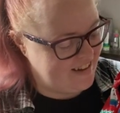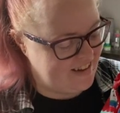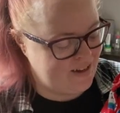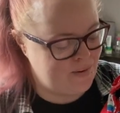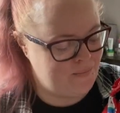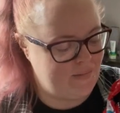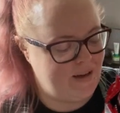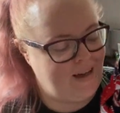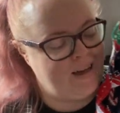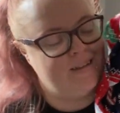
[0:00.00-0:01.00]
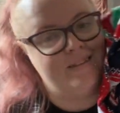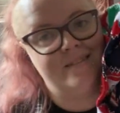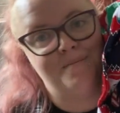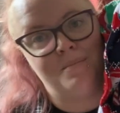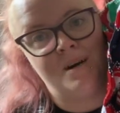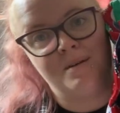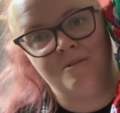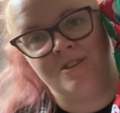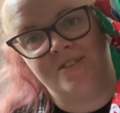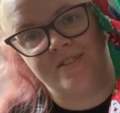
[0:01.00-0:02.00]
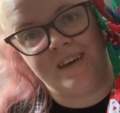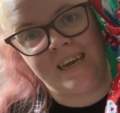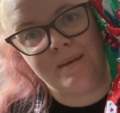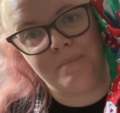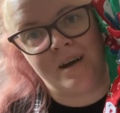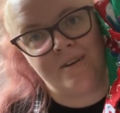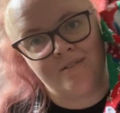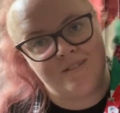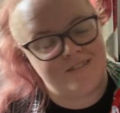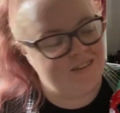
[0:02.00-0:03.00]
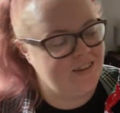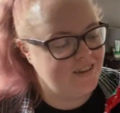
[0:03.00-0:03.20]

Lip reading: And my ones were £8.